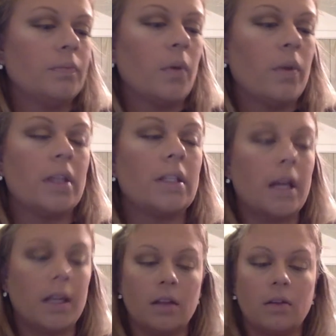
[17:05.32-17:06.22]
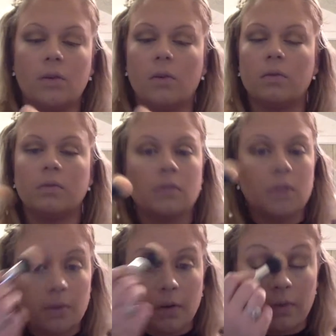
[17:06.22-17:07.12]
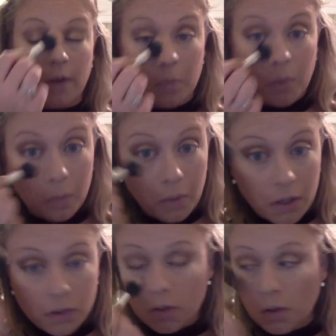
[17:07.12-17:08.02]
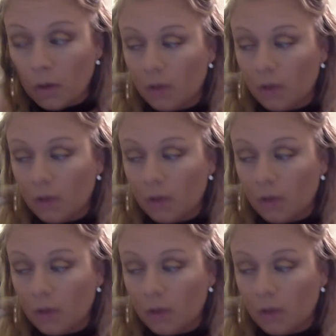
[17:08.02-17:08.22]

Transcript: with a tiny little duo fiber brush